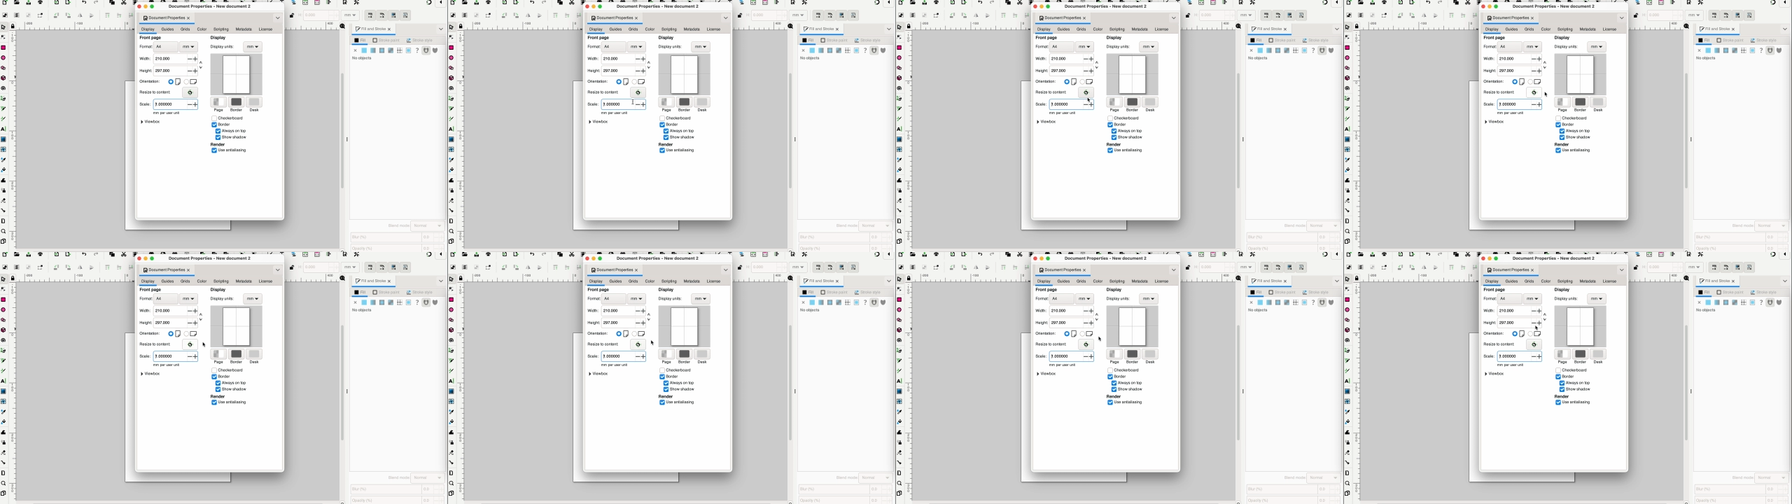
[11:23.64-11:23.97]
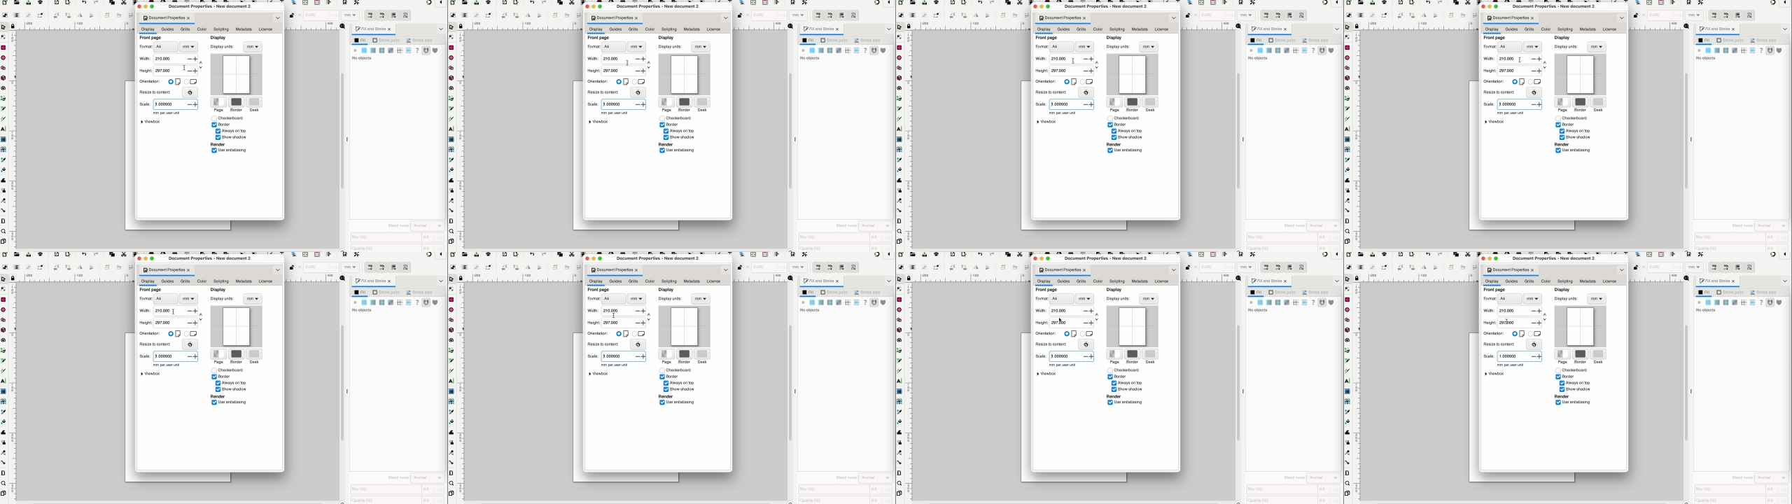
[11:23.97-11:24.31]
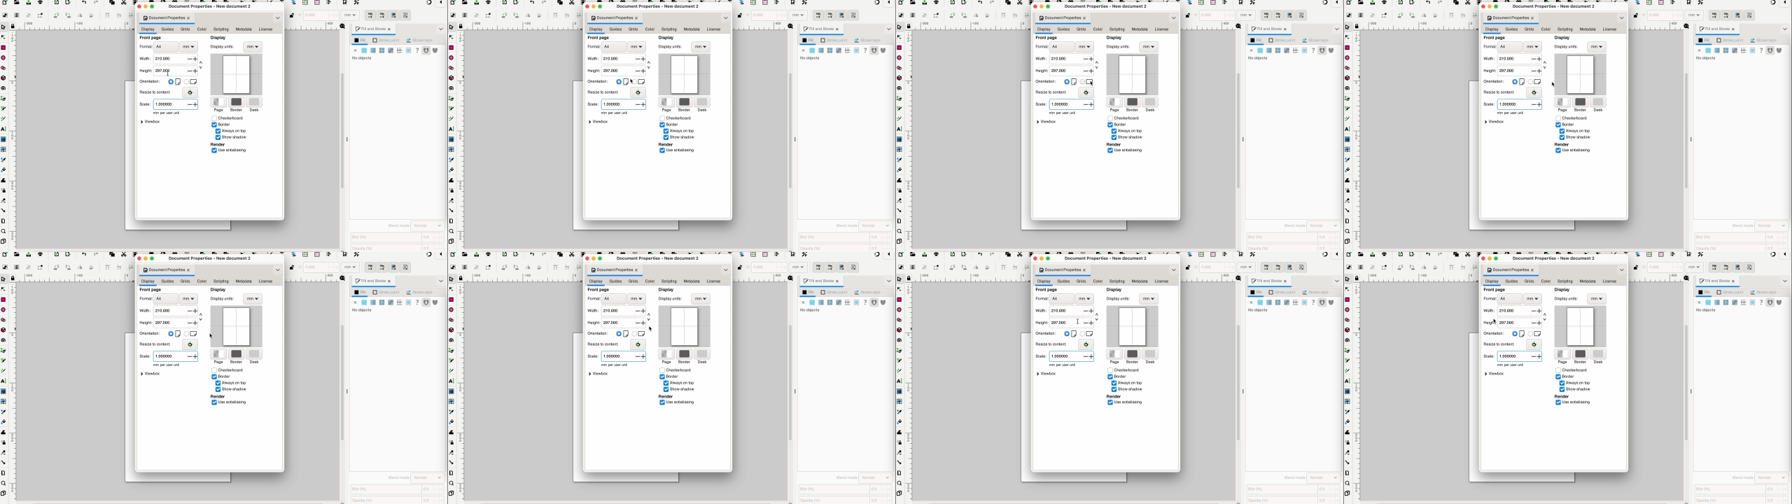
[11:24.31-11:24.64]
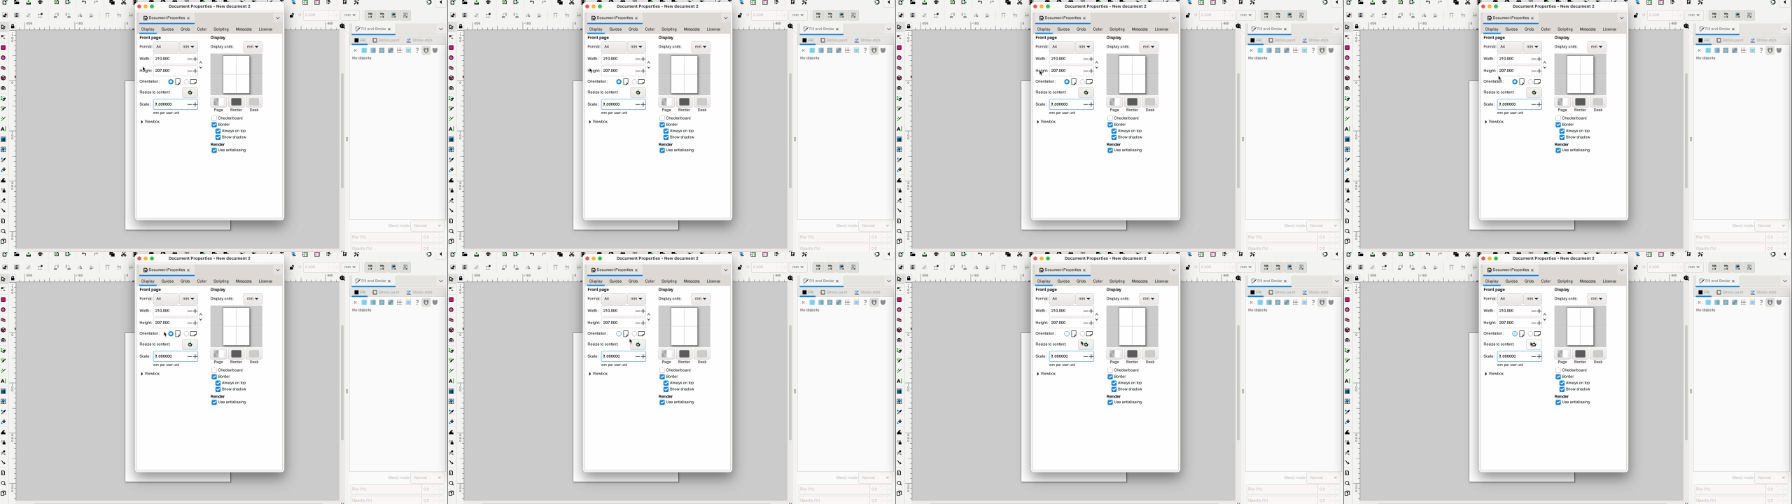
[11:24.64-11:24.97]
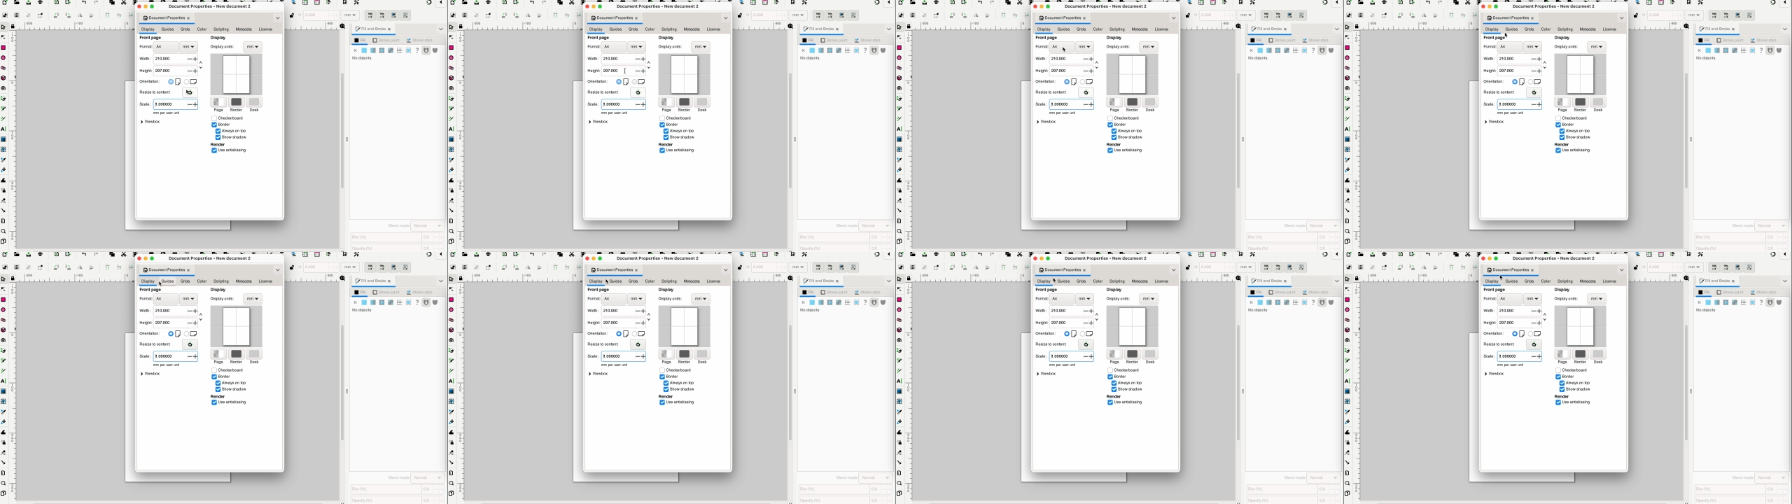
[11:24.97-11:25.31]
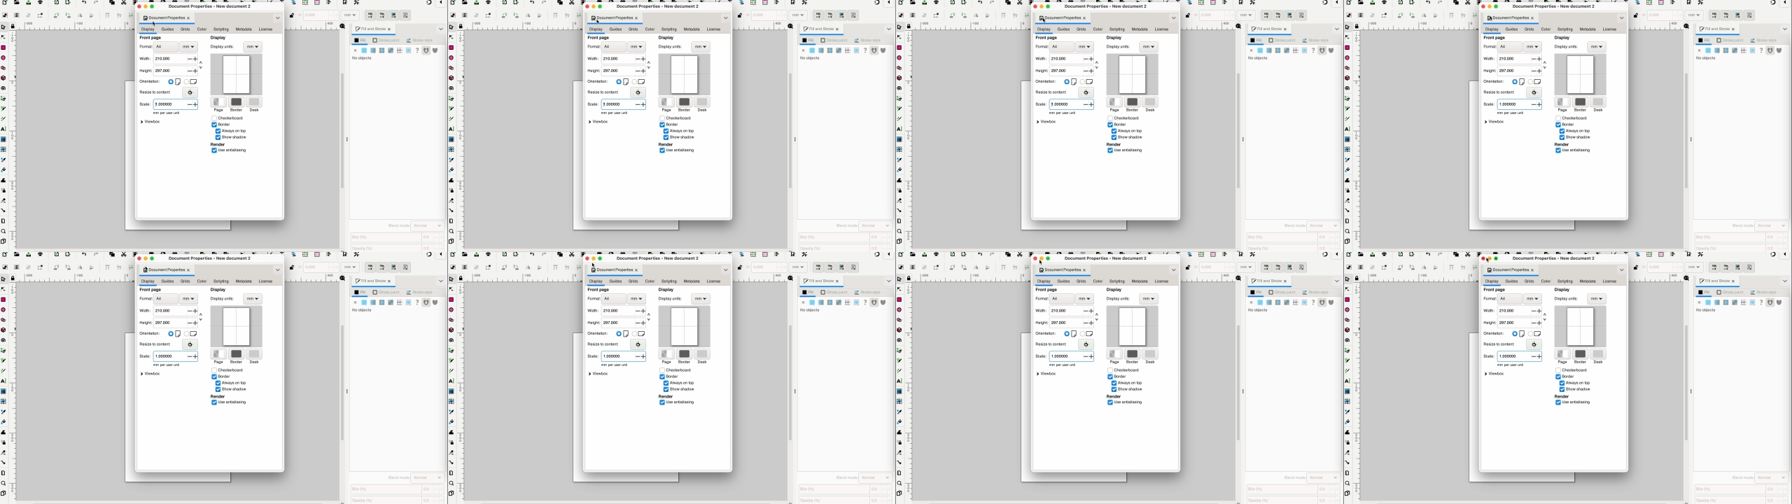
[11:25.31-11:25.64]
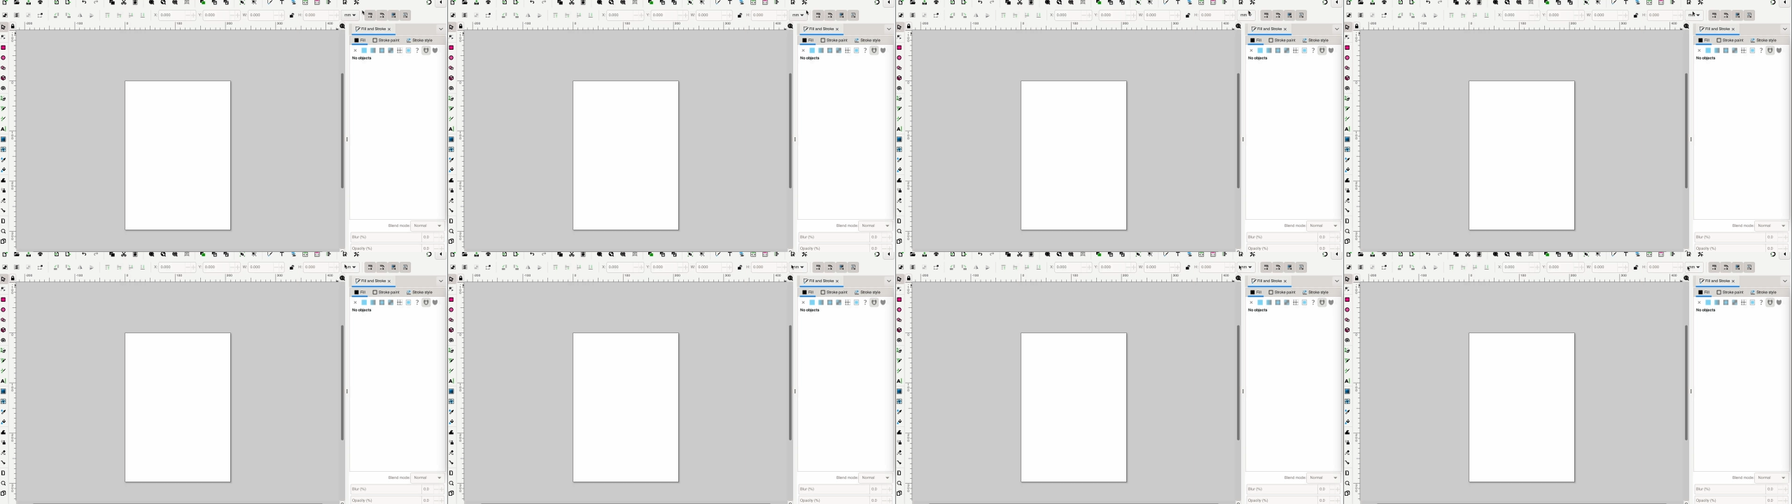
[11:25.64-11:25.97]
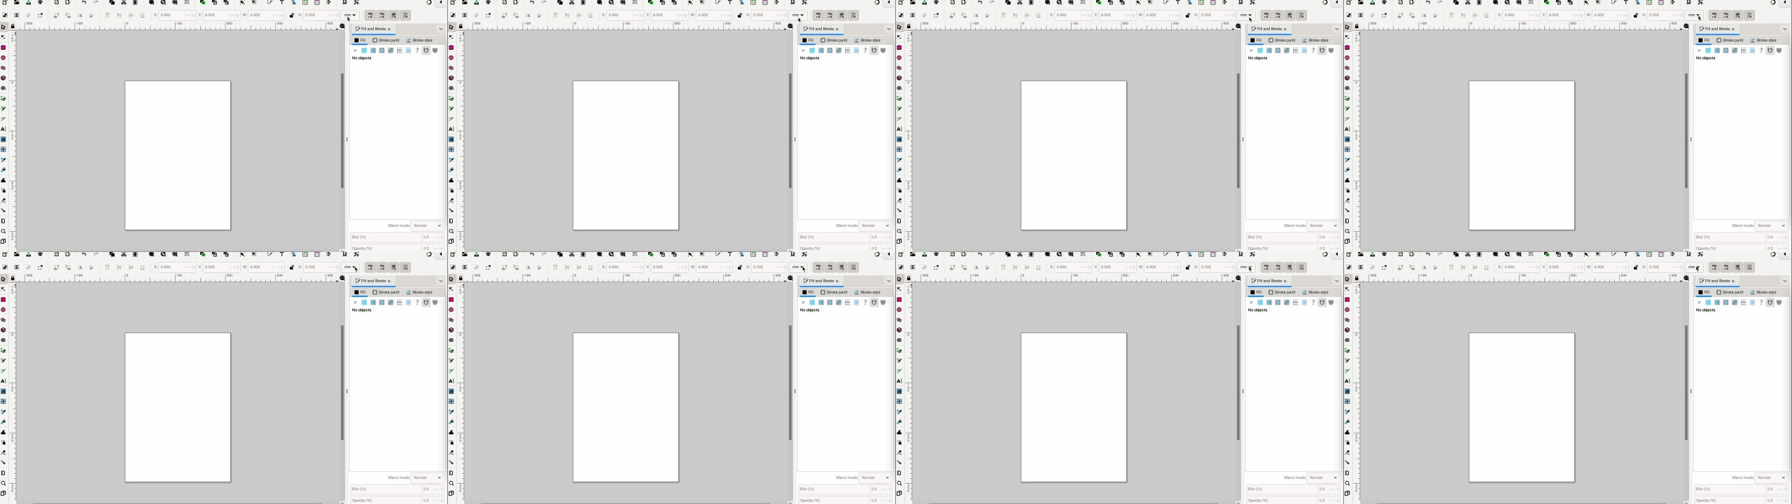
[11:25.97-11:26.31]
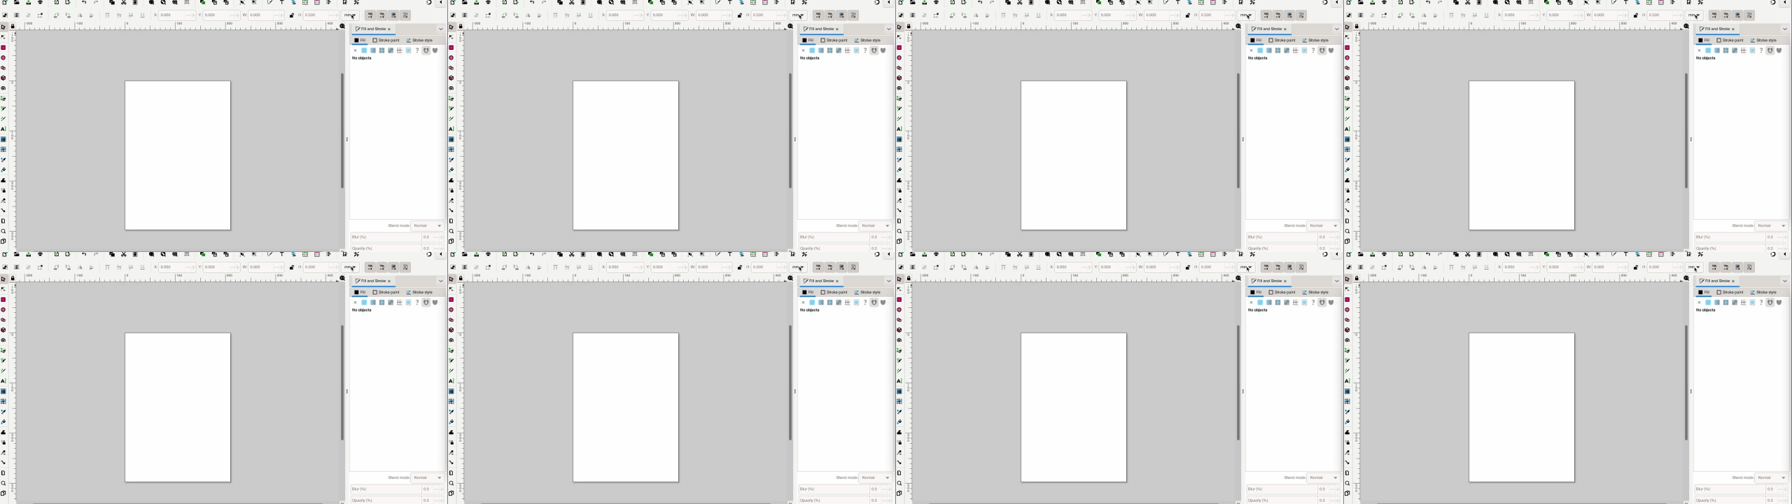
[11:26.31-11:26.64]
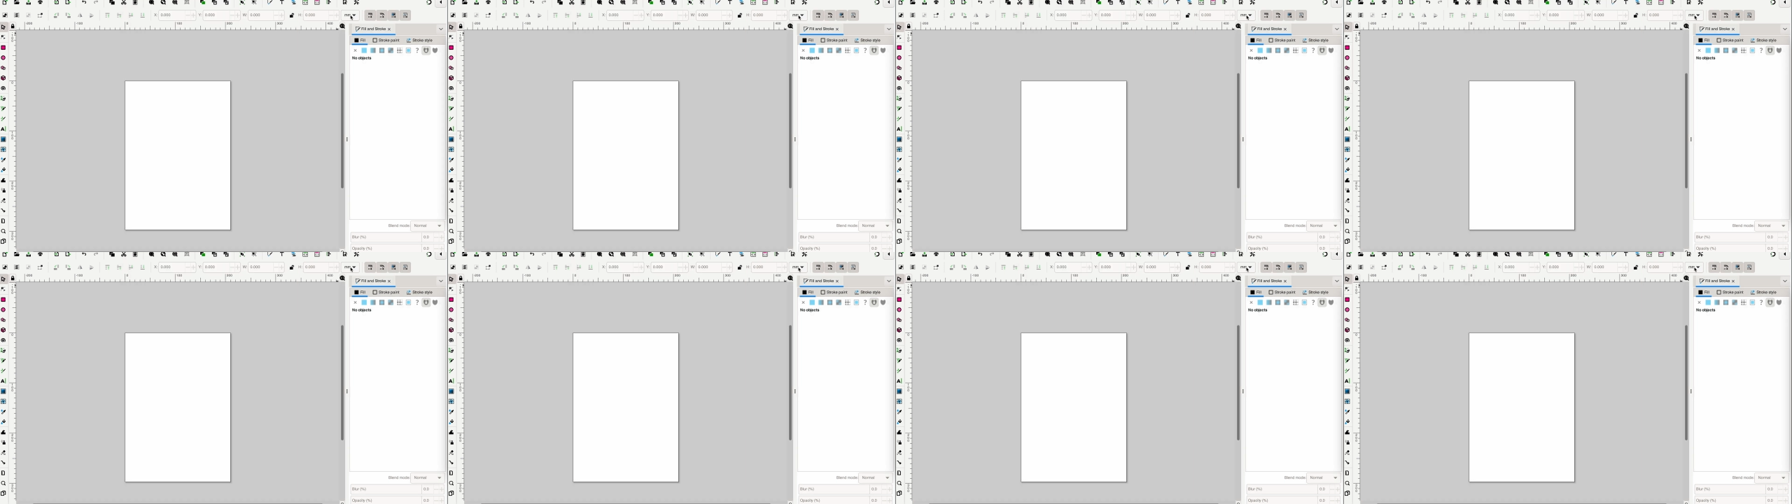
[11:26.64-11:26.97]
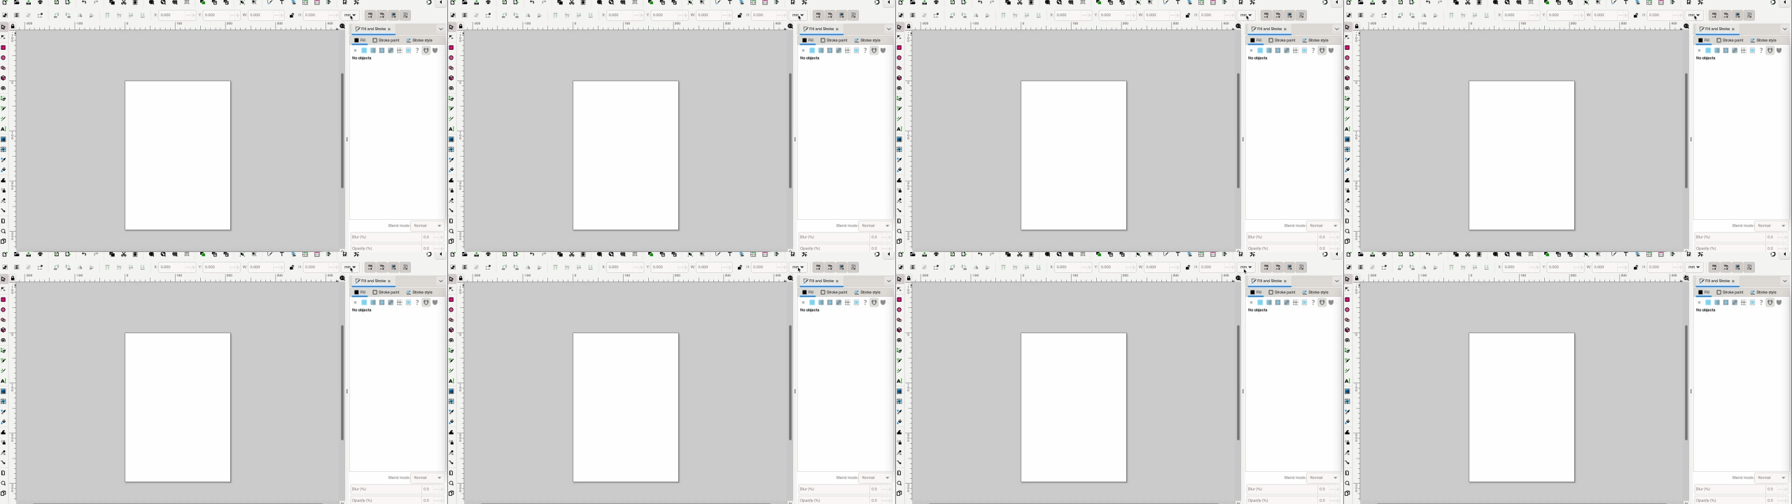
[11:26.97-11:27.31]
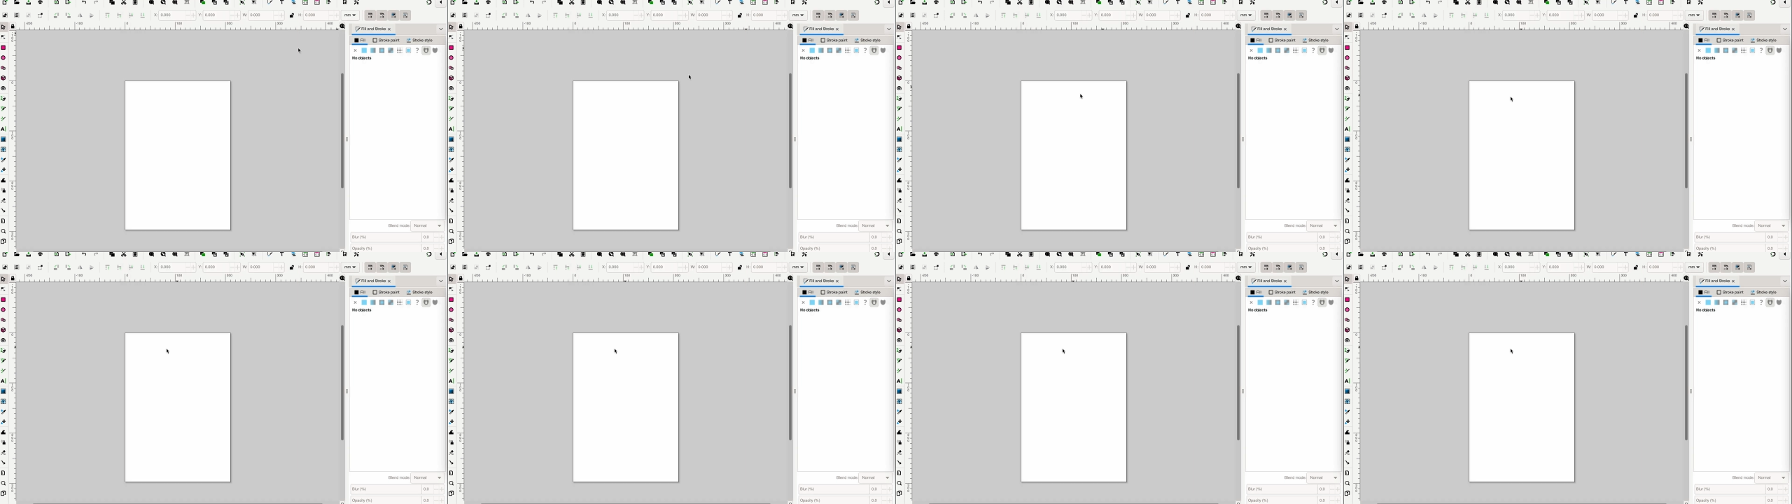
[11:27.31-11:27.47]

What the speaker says: Nobody's mouth can be seen.